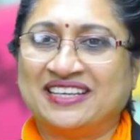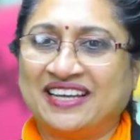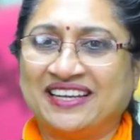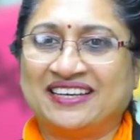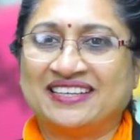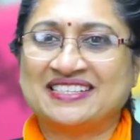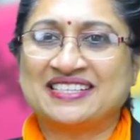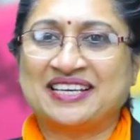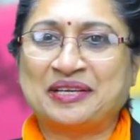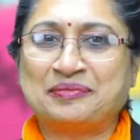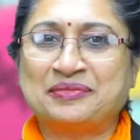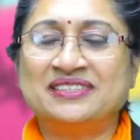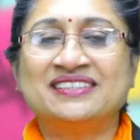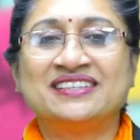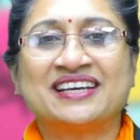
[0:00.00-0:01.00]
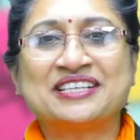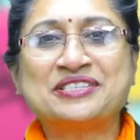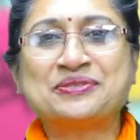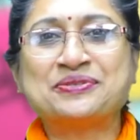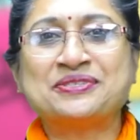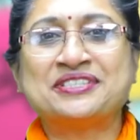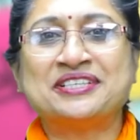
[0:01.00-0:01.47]
Laila Simon,
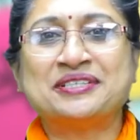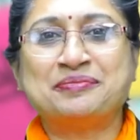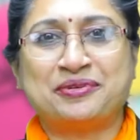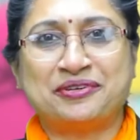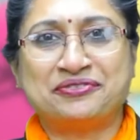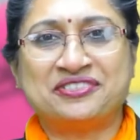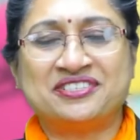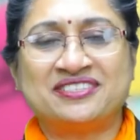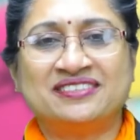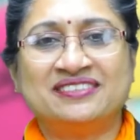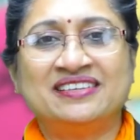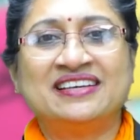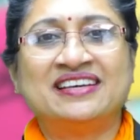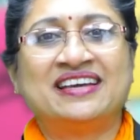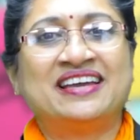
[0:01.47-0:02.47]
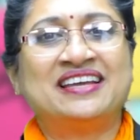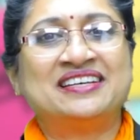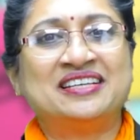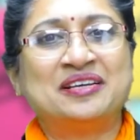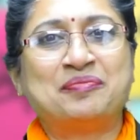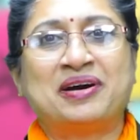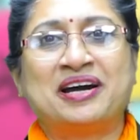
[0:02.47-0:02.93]
Associate Professor in
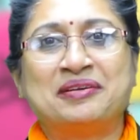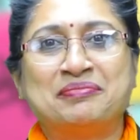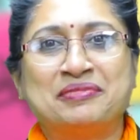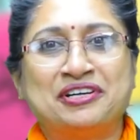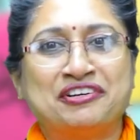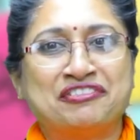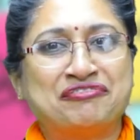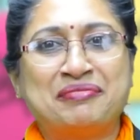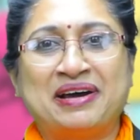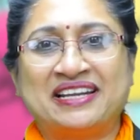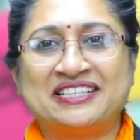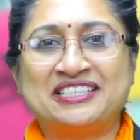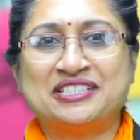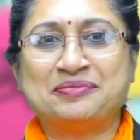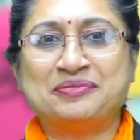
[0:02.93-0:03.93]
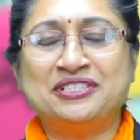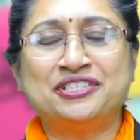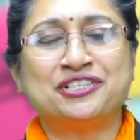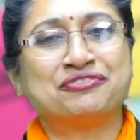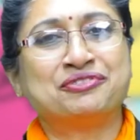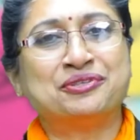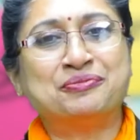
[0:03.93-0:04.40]
Department of
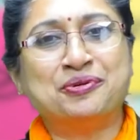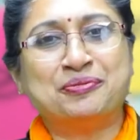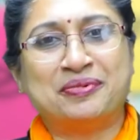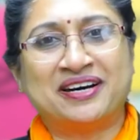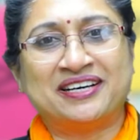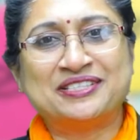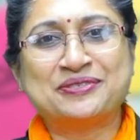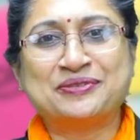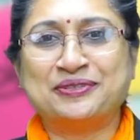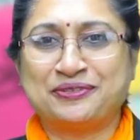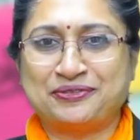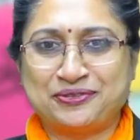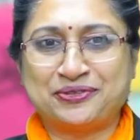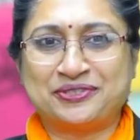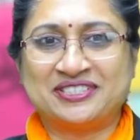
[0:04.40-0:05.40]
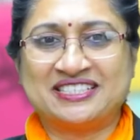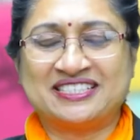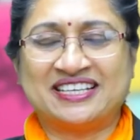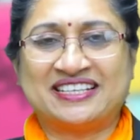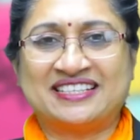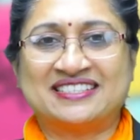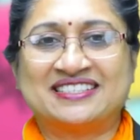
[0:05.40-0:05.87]
Management of the Bhopal School of Social
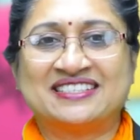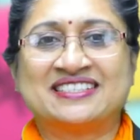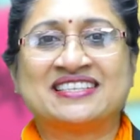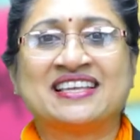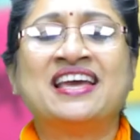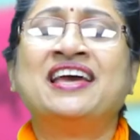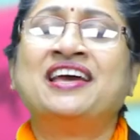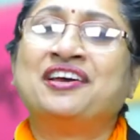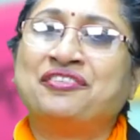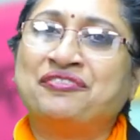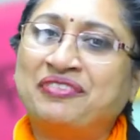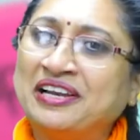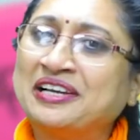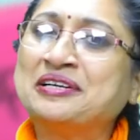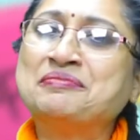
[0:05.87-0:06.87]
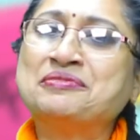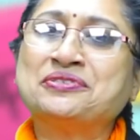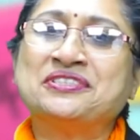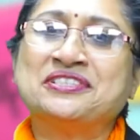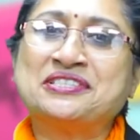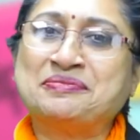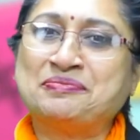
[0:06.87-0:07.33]
Sciences. Welcome to
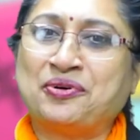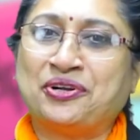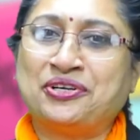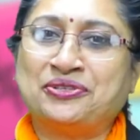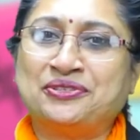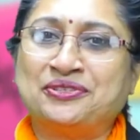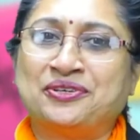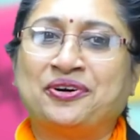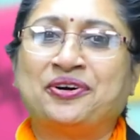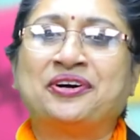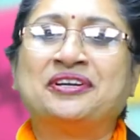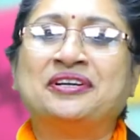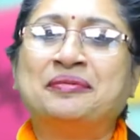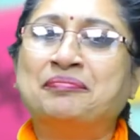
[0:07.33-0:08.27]
this module on